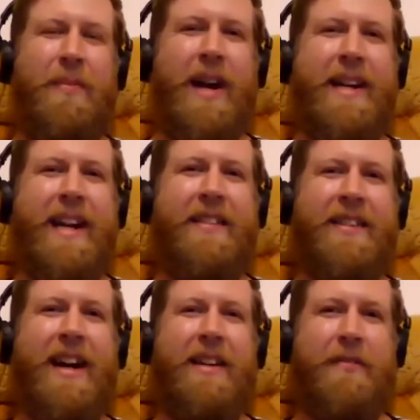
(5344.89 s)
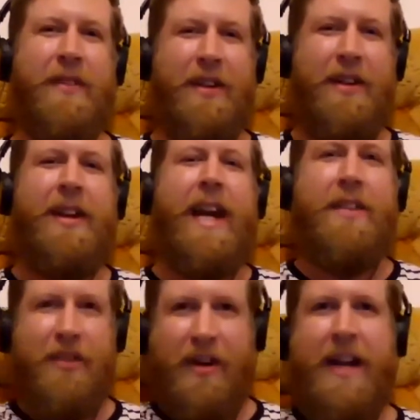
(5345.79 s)
The brain needs right. to kind of
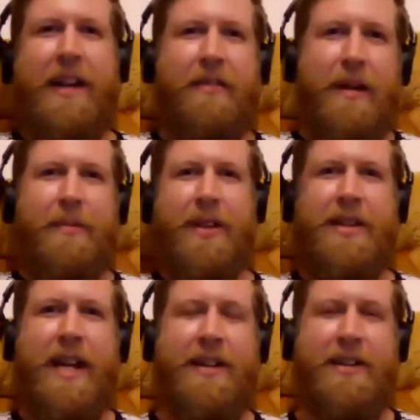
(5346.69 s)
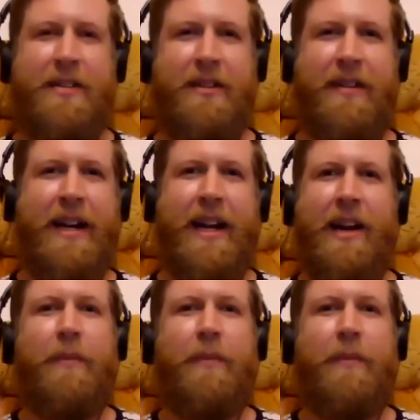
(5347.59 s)
integrate these representations correctly.